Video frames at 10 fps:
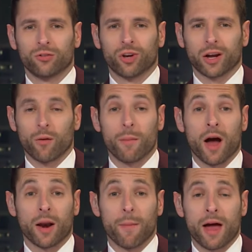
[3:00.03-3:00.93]
Check in with
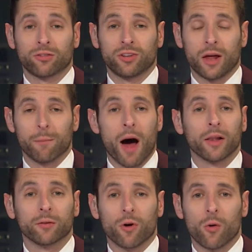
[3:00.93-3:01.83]
Miana Massey and
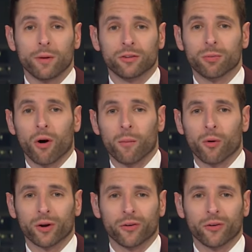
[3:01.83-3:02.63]
Molly Roby tomorrow morning